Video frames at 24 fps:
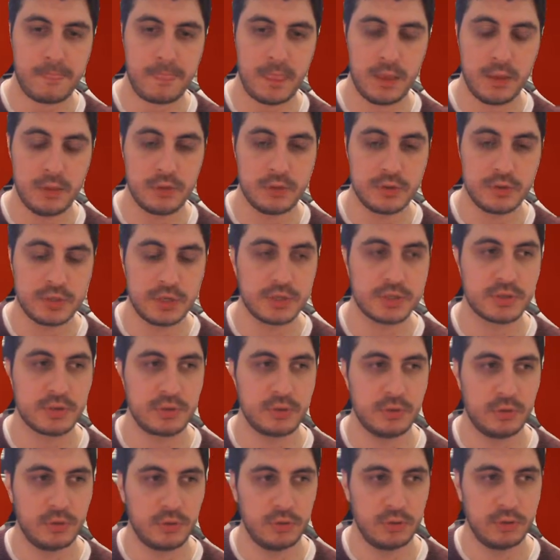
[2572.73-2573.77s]
There's also
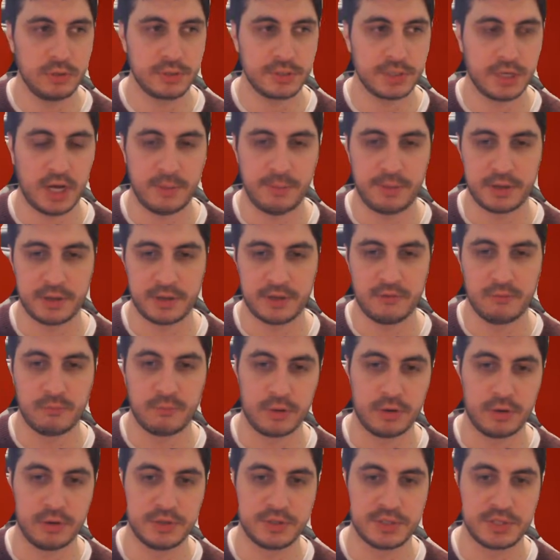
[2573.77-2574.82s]
the whole topic of
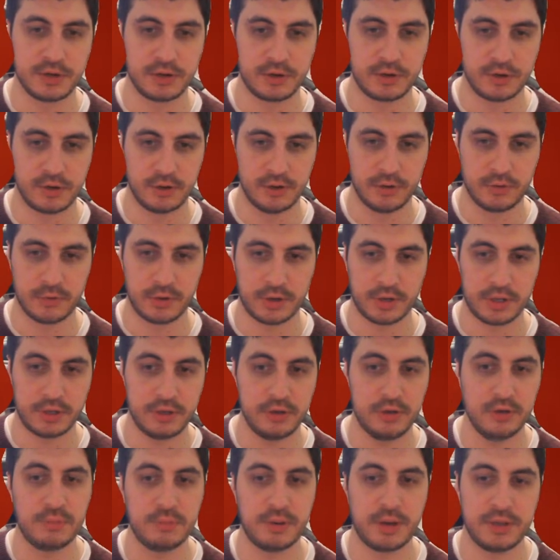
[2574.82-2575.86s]
birds that are hurt or
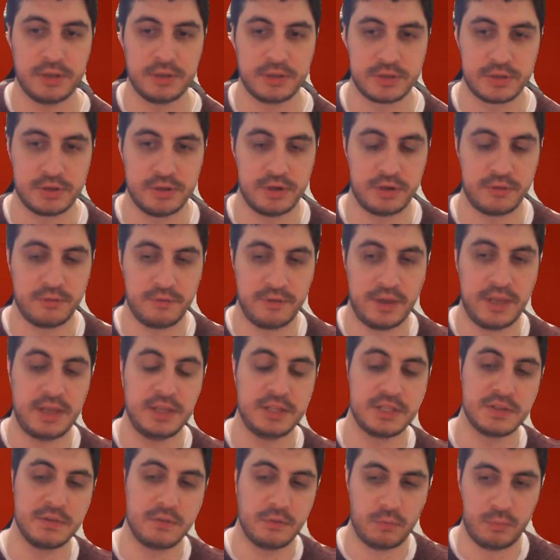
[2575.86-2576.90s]
killed by the turning
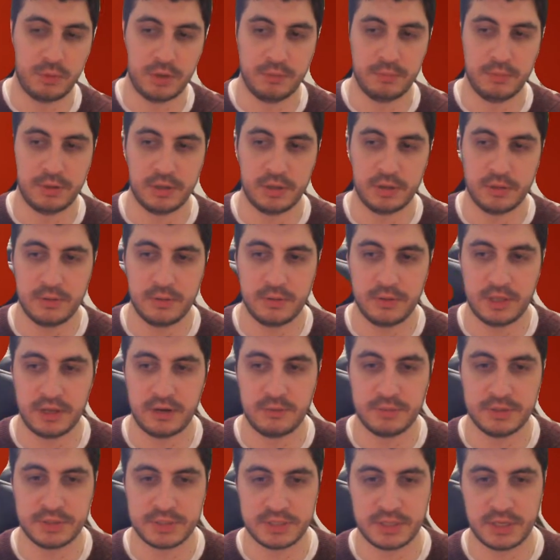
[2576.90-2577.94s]
vanes of a windmill that
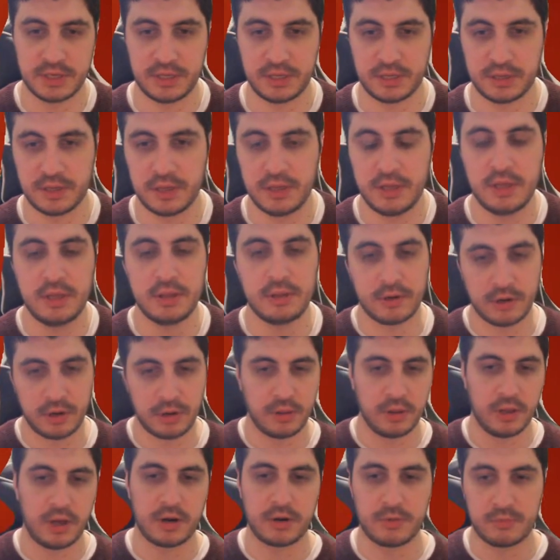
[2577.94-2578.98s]
have been studied. There are a
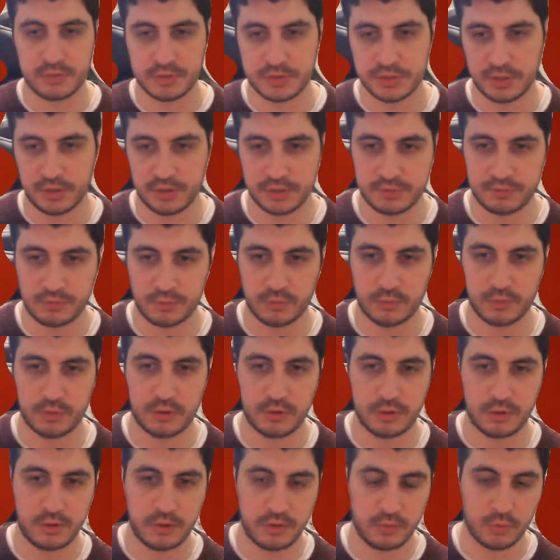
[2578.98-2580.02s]
lot of results
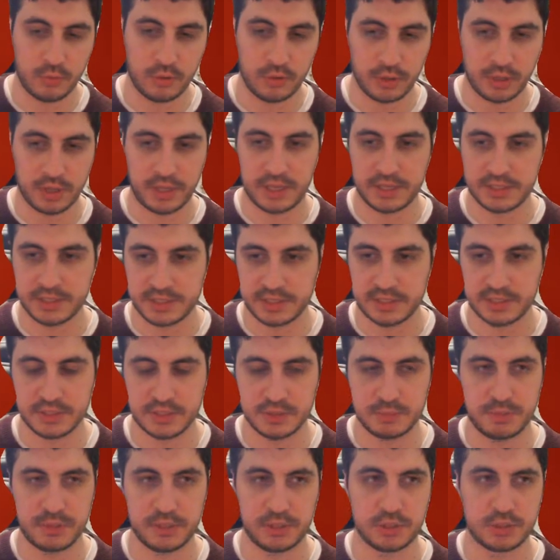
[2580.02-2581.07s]
for or against
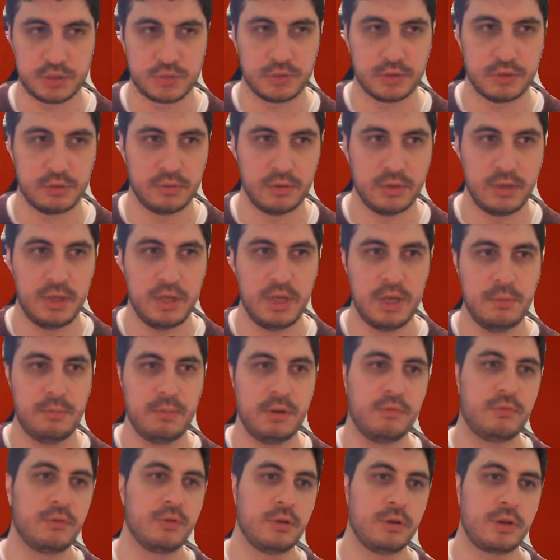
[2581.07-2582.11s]
this being true.
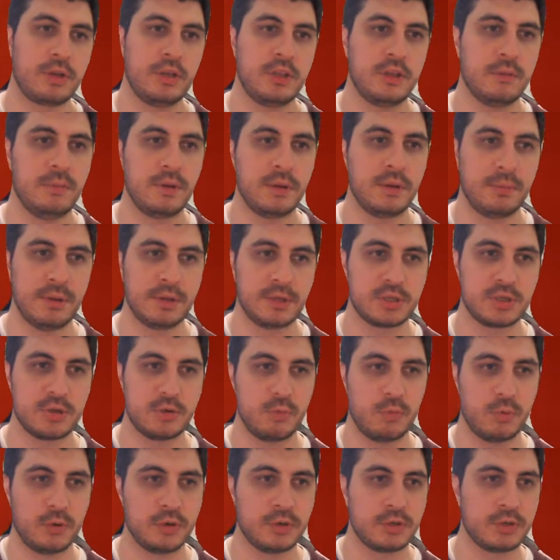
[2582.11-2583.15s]
But if we're looking at the big picture,
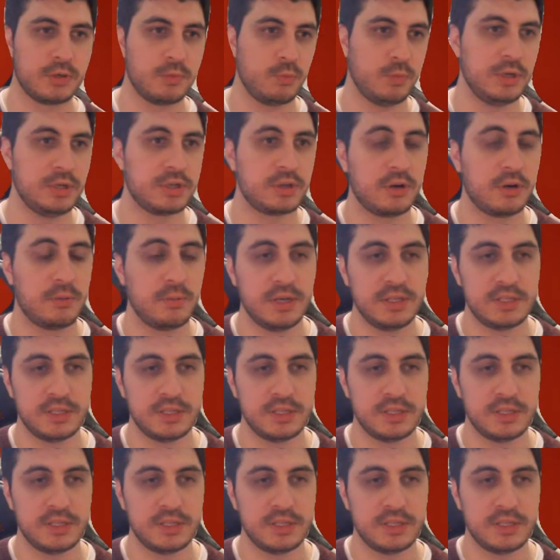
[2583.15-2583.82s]
wind turbines'